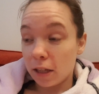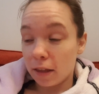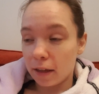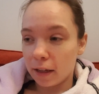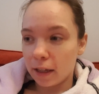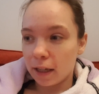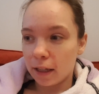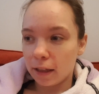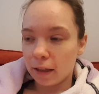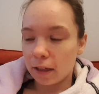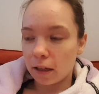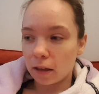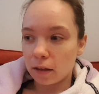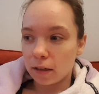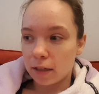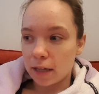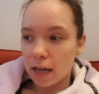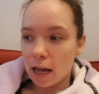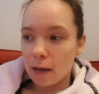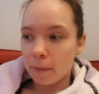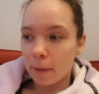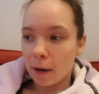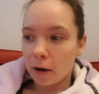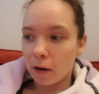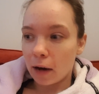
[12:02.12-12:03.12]
thinking the other
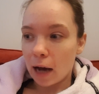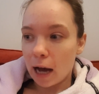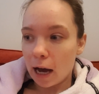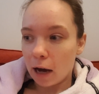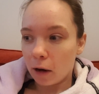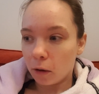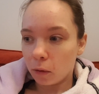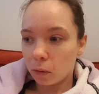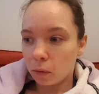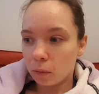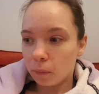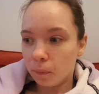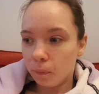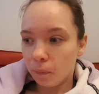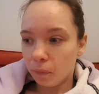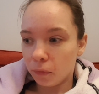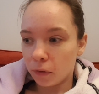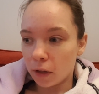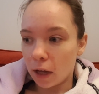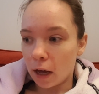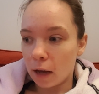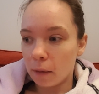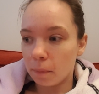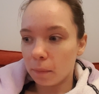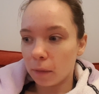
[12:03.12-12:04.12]
day about how
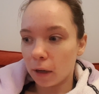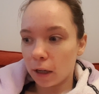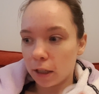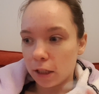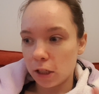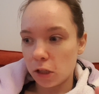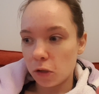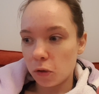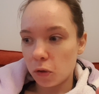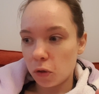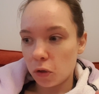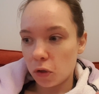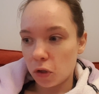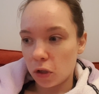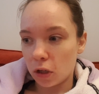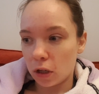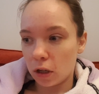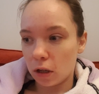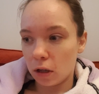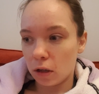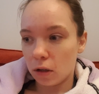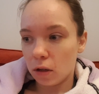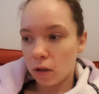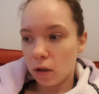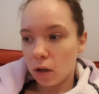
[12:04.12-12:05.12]
I used
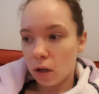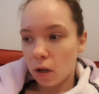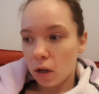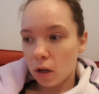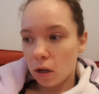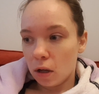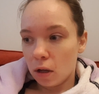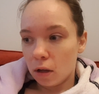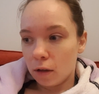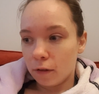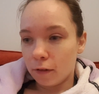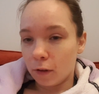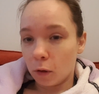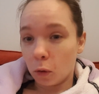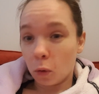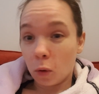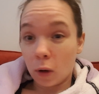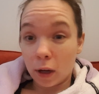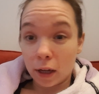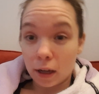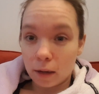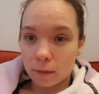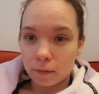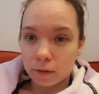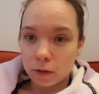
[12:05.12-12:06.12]
to feel
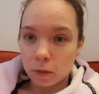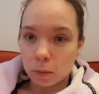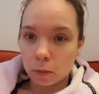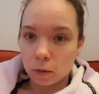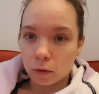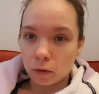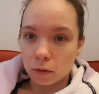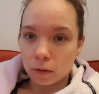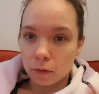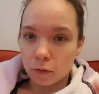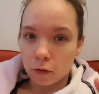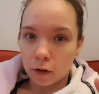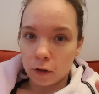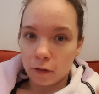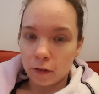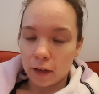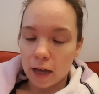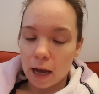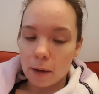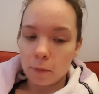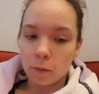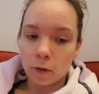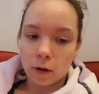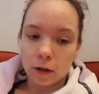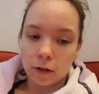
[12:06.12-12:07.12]
quite comfortable in front of the
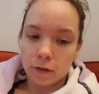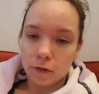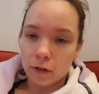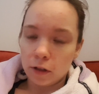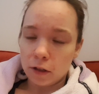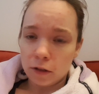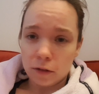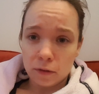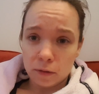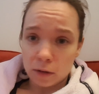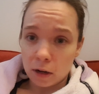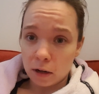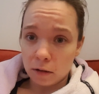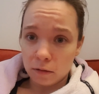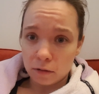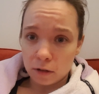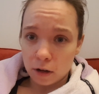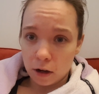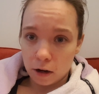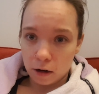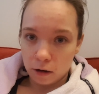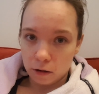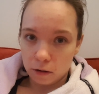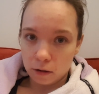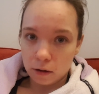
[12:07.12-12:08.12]
camera. If you don't
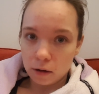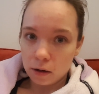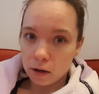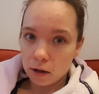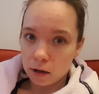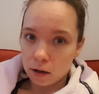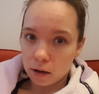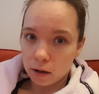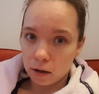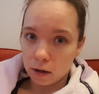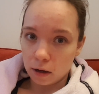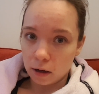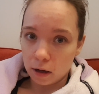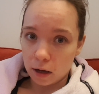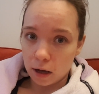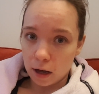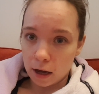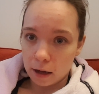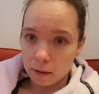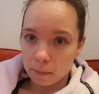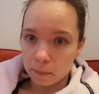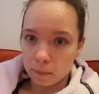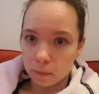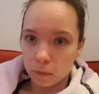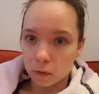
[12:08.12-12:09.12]
know
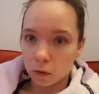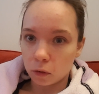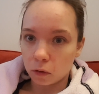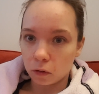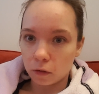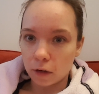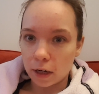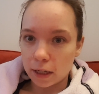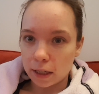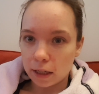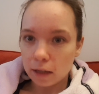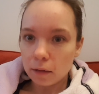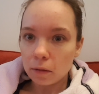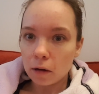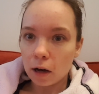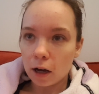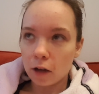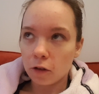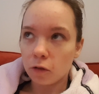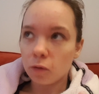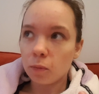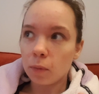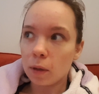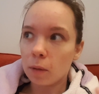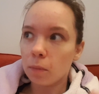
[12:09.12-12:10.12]
already,
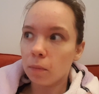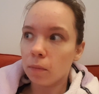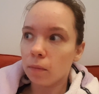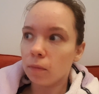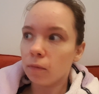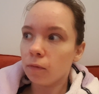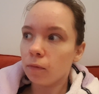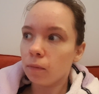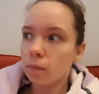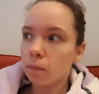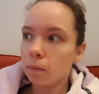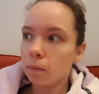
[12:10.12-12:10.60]
I've been